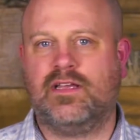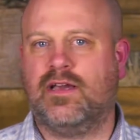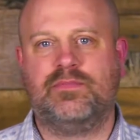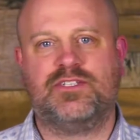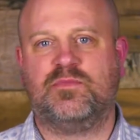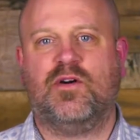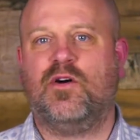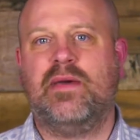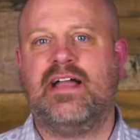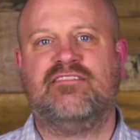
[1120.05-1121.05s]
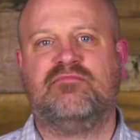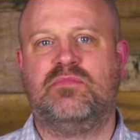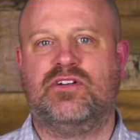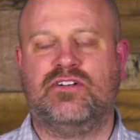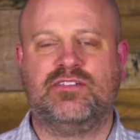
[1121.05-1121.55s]
up a small bag of
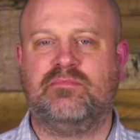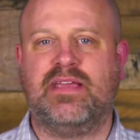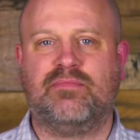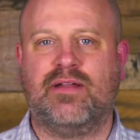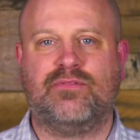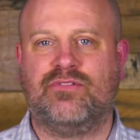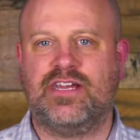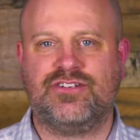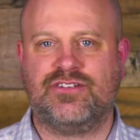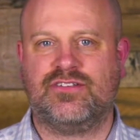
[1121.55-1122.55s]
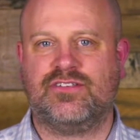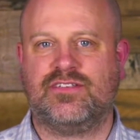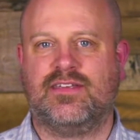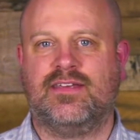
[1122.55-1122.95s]
myrrh to make preparations?